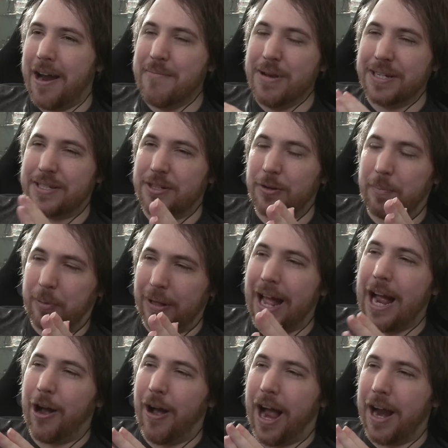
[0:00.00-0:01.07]
I'm Mr.
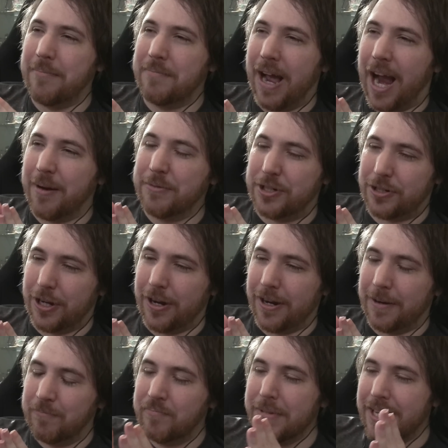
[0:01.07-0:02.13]
Plow. I'm
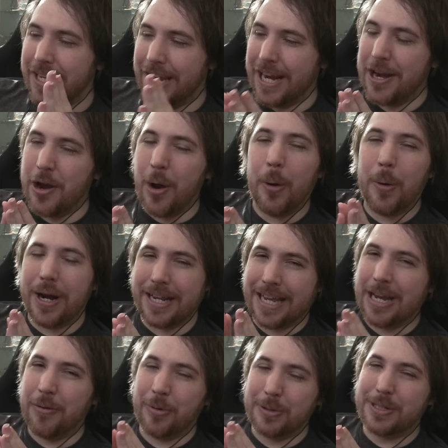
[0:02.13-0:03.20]
sure he knew what
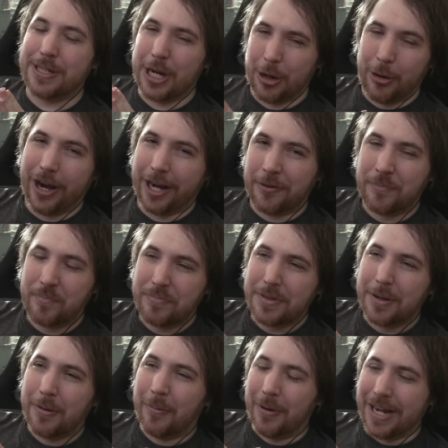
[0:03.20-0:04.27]
he was doing
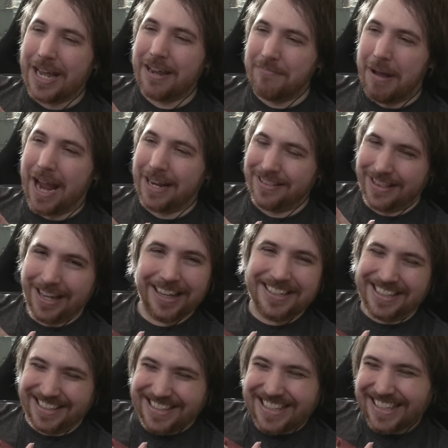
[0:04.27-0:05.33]
when he made
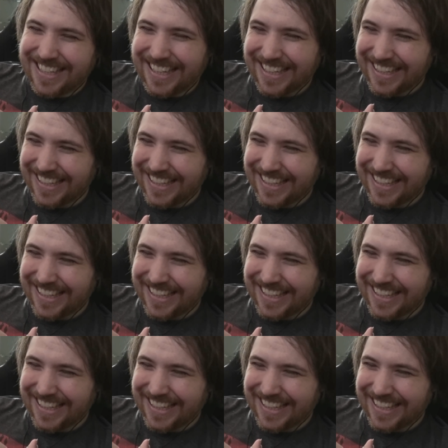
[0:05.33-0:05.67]
this.